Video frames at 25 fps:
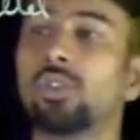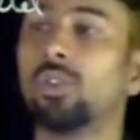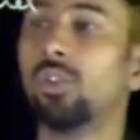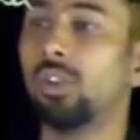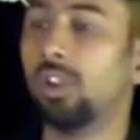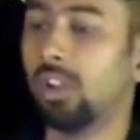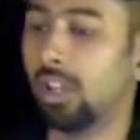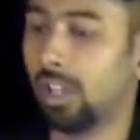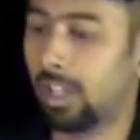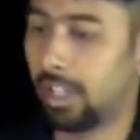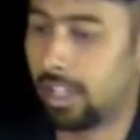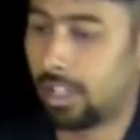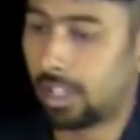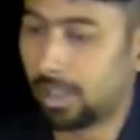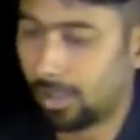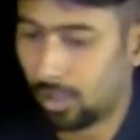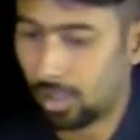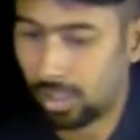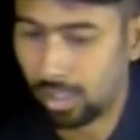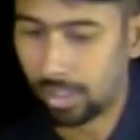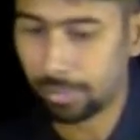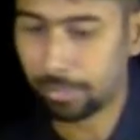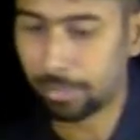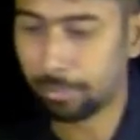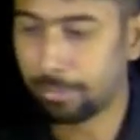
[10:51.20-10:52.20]
So
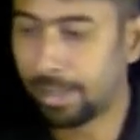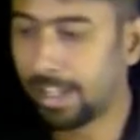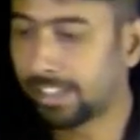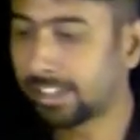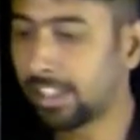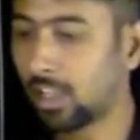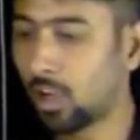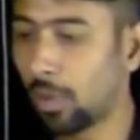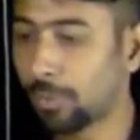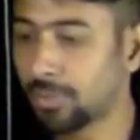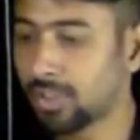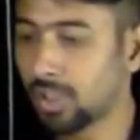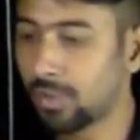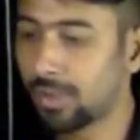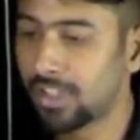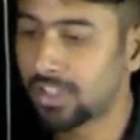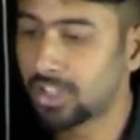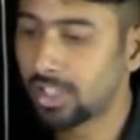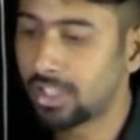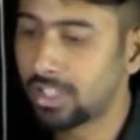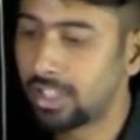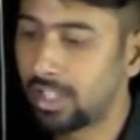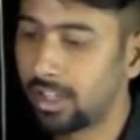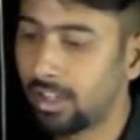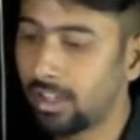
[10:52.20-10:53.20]
make that
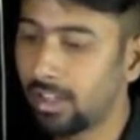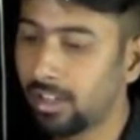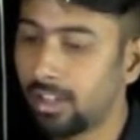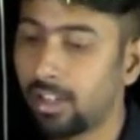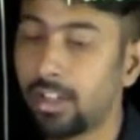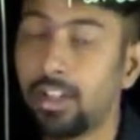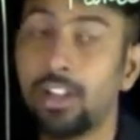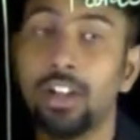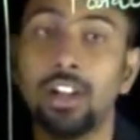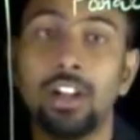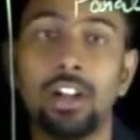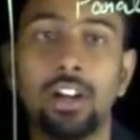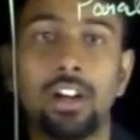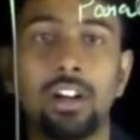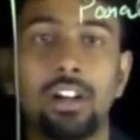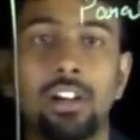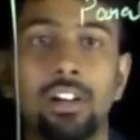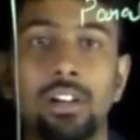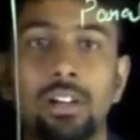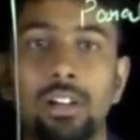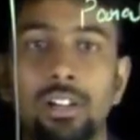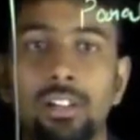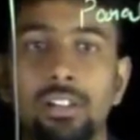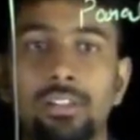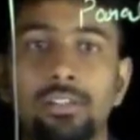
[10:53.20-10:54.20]
observation here.
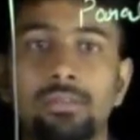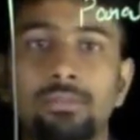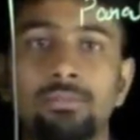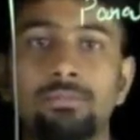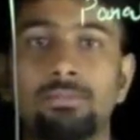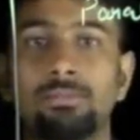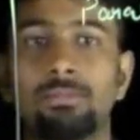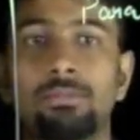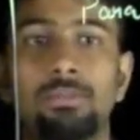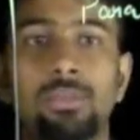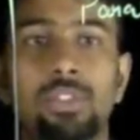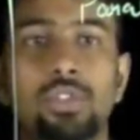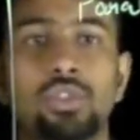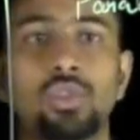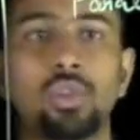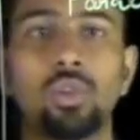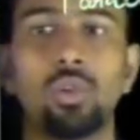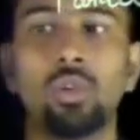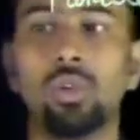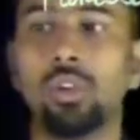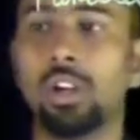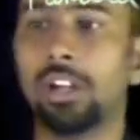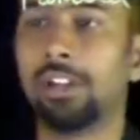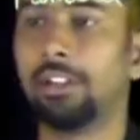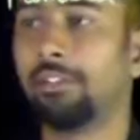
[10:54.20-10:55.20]

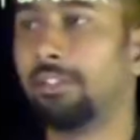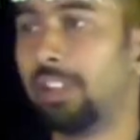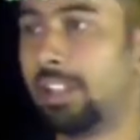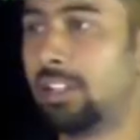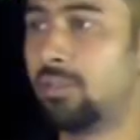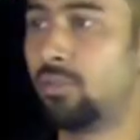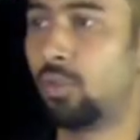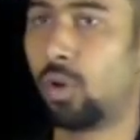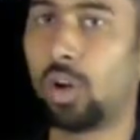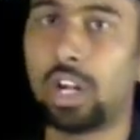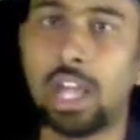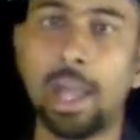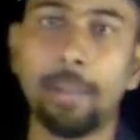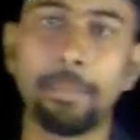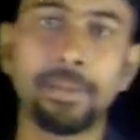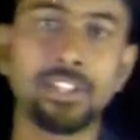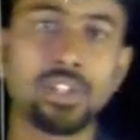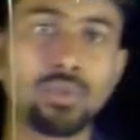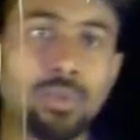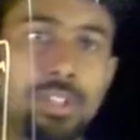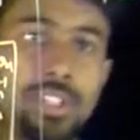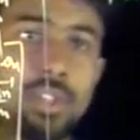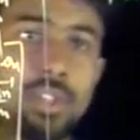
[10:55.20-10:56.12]
So what happens